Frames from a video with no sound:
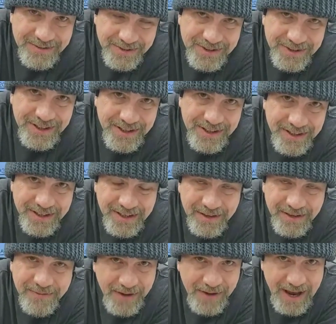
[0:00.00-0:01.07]
We're kidding.
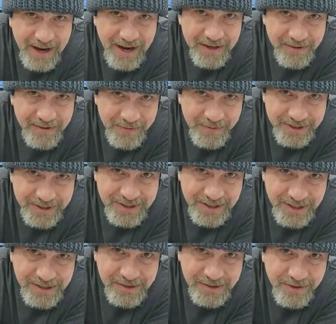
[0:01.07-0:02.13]
In fact, if we
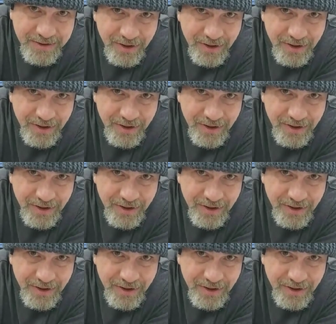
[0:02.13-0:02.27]
tease with